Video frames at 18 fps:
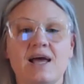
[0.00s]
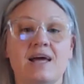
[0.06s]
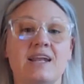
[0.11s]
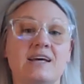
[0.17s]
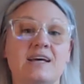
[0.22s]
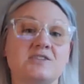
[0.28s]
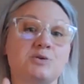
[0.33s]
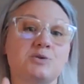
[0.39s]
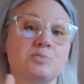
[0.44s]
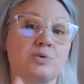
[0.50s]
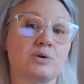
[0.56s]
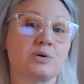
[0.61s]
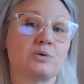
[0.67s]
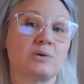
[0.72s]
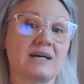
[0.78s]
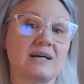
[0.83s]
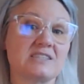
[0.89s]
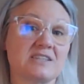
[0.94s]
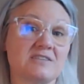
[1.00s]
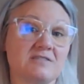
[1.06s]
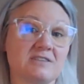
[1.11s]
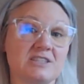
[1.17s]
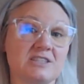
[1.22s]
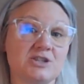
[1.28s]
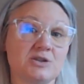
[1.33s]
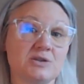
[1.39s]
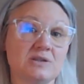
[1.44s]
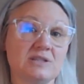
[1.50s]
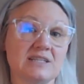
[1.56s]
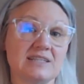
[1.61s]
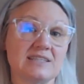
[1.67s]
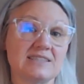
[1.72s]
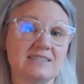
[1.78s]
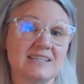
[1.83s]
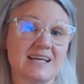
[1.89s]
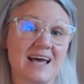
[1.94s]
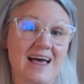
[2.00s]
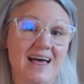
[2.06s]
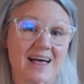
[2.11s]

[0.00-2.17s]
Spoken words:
And as you progressively do this,